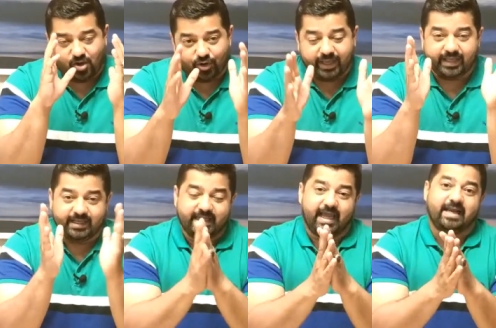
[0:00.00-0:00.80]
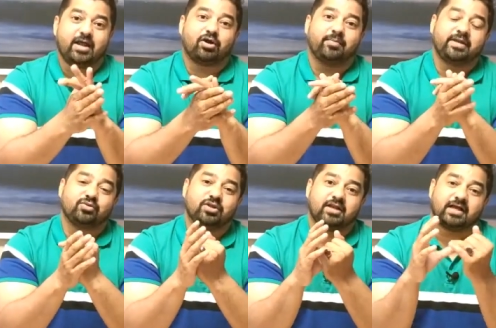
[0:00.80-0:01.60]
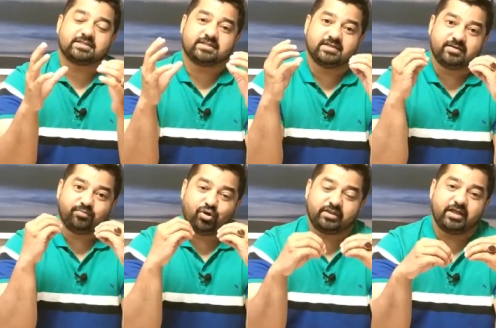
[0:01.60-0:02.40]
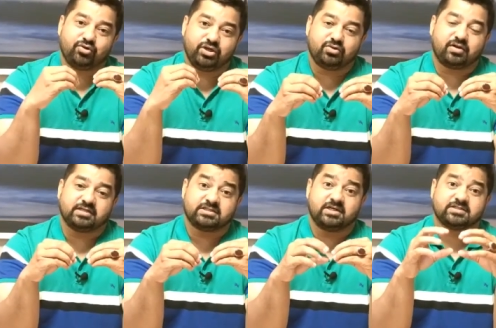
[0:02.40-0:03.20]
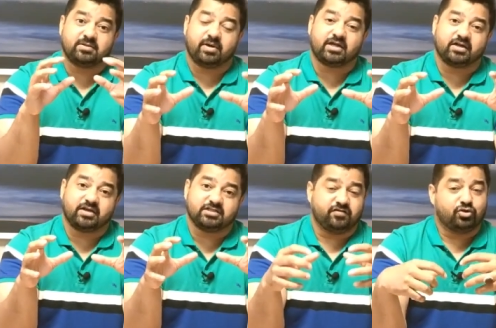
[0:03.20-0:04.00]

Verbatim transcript: Okay, and now coming to the last point that you need to consider is the market rates.